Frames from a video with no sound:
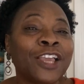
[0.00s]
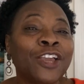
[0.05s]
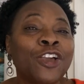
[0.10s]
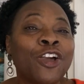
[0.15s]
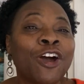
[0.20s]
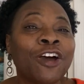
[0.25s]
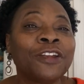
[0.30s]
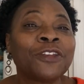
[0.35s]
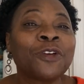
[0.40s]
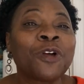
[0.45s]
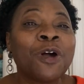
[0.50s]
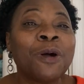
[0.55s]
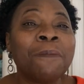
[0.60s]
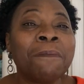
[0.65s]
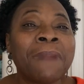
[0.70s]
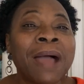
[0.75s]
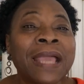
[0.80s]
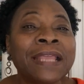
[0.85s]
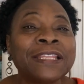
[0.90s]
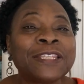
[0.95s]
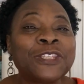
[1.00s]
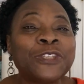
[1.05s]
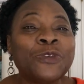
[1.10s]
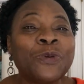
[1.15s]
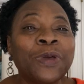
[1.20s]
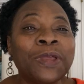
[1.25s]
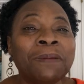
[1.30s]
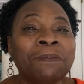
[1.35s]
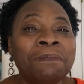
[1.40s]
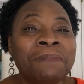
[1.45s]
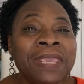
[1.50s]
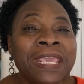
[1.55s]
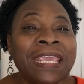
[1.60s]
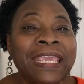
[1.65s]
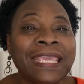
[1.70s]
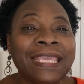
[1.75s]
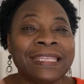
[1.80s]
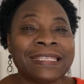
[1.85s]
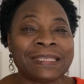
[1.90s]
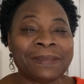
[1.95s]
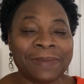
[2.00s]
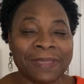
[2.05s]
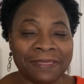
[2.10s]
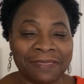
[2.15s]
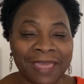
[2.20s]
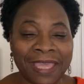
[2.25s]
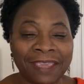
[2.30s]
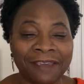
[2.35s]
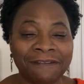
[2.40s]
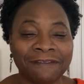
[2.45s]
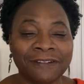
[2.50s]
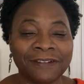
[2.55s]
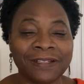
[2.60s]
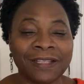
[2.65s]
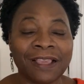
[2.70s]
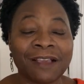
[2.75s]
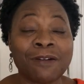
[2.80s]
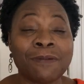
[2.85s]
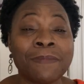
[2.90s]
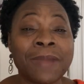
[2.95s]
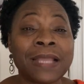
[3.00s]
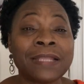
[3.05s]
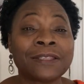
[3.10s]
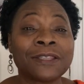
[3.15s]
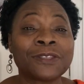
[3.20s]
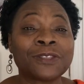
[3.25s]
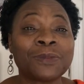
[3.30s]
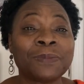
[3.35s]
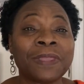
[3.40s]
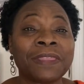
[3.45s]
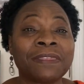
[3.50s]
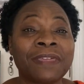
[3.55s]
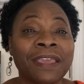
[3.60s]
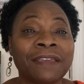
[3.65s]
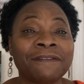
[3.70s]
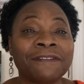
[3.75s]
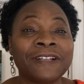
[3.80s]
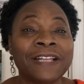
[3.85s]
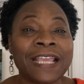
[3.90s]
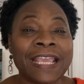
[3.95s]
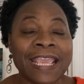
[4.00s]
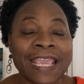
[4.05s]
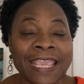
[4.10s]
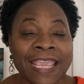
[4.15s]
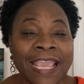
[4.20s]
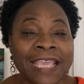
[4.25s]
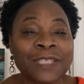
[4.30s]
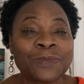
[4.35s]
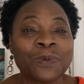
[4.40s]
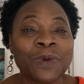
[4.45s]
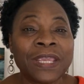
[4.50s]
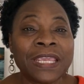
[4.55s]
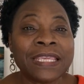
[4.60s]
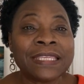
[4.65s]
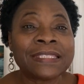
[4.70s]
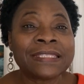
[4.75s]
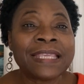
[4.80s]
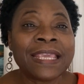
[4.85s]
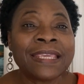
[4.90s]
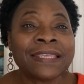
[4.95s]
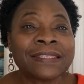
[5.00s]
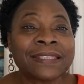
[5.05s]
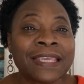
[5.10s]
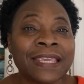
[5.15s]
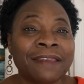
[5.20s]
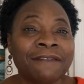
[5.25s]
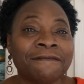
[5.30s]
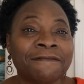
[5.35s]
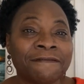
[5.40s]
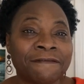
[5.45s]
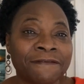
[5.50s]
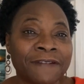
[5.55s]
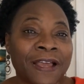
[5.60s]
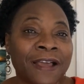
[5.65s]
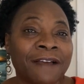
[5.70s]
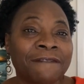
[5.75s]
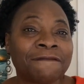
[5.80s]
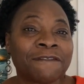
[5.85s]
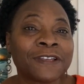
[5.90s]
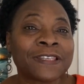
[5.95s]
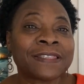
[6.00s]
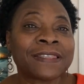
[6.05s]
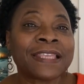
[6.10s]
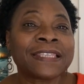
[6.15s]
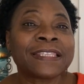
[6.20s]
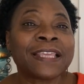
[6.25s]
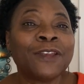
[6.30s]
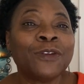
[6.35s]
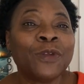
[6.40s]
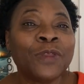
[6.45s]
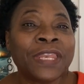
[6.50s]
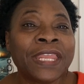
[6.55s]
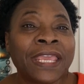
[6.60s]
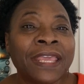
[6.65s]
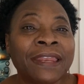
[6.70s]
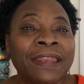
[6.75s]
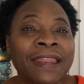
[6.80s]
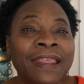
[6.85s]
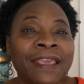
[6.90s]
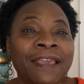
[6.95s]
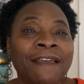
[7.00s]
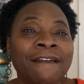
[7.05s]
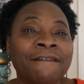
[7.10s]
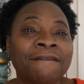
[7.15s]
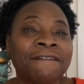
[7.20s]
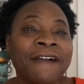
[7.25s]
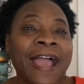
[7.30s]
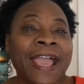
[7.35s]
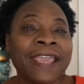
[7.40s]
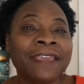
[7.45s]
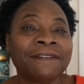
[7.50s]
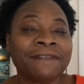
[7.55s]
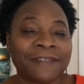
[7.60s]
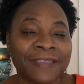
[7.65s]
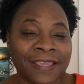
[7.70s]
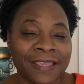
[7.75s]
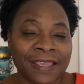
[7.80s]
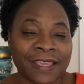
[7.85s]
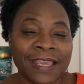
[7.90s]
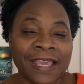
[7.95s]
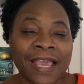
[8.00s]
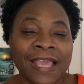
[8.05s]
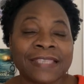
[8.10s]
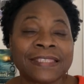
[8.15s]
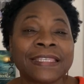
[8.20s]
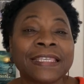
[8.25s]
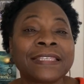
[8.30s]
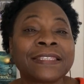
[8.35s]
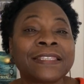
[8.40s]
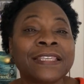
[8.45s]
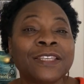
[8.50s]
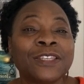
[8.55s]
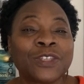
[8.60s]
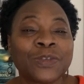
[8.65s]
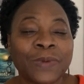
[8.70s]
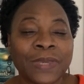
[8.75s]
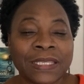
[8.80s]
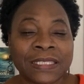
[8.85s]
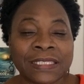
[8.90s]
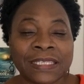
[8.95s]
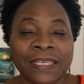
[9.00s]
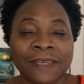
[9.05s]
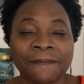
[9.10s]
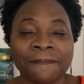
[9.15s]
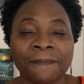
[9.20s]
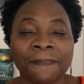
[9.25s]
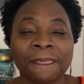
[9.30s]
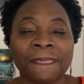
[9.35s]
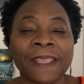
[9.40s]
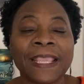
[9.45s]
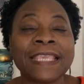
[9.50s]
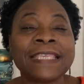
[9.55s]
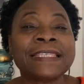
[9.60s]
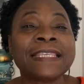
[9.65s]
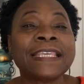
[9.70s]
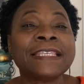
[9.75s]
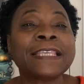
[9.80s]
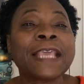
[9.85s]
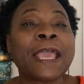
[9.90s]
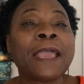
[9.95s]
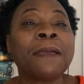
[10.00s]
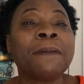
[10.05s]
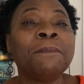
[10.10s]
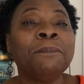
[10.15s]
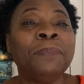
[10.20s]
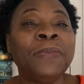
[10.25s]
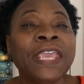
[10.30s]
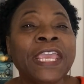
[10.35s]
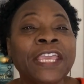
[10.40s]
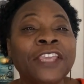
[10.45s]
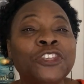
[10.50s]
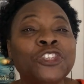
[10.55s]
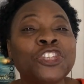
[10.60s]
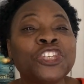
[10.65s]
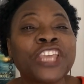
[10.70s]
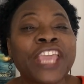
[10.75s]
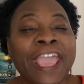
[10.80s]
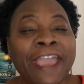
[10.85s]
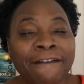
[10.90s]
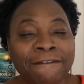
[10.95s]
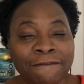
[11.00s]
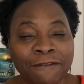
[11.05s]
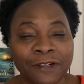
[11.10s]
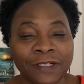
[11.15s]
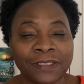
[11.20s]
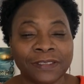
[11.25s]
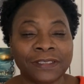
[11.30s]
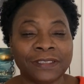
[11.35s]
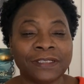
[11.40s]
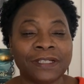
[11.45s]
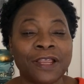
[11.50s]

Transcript: God commands you and me to be thankful, commands us to be thankful. Here's what he says in 1 Thessalonians 5, 16 to 18. He says, be cheerful.